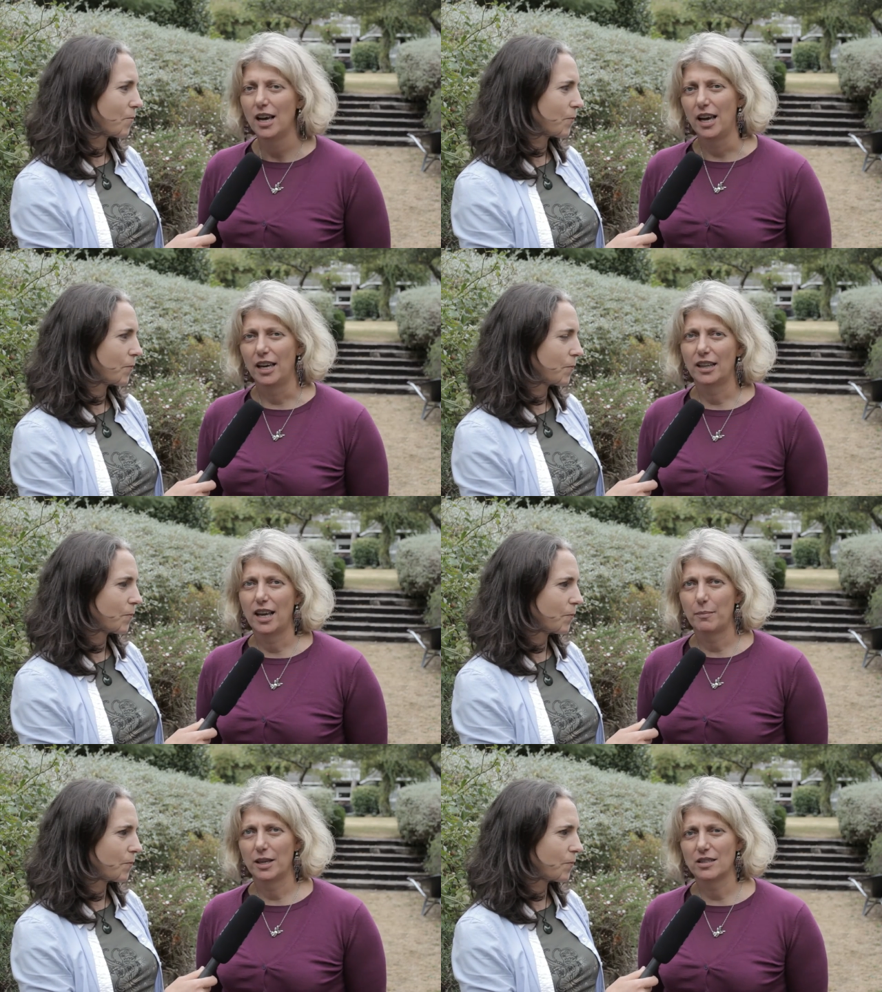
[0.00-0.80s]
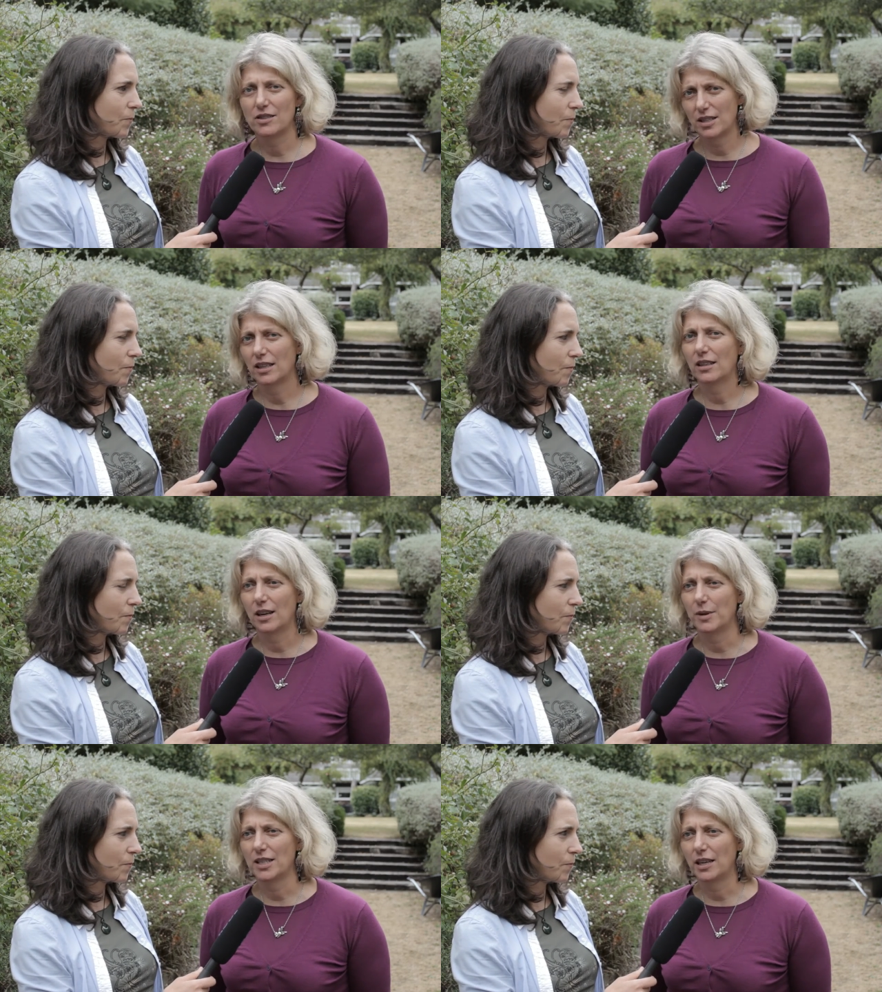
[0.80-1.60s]
Speaker 1: And that means New Zealand
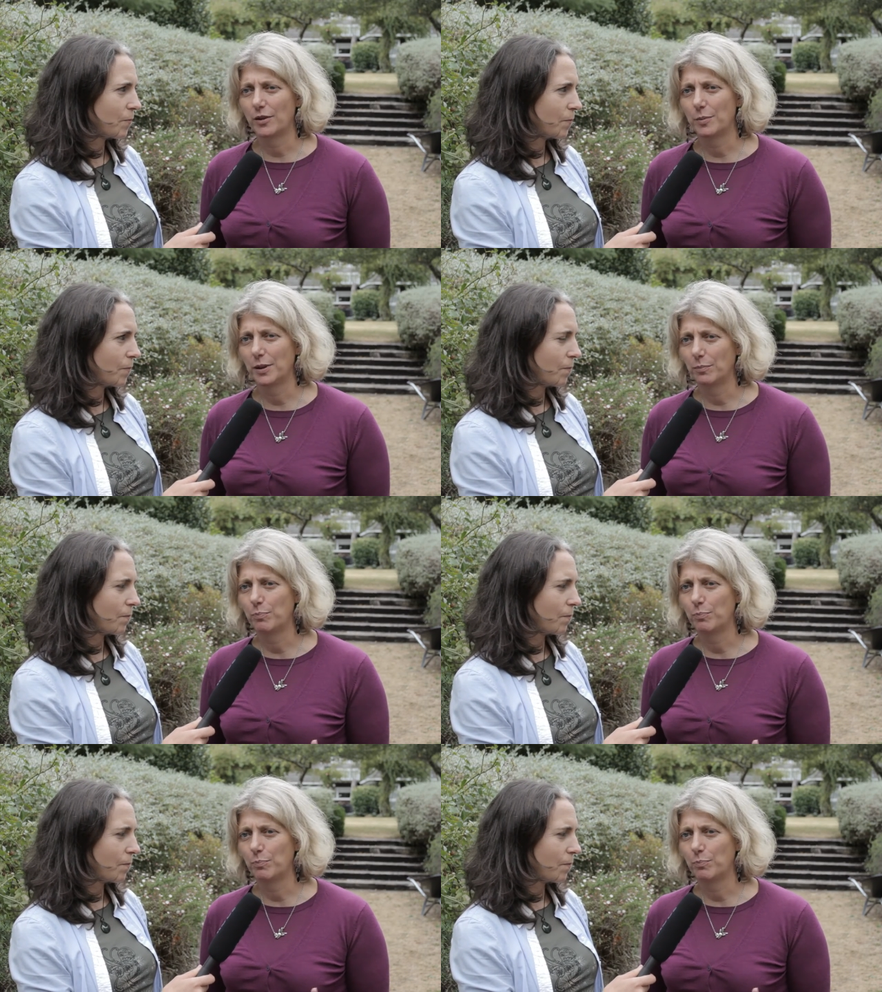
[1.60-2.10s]
companies have to be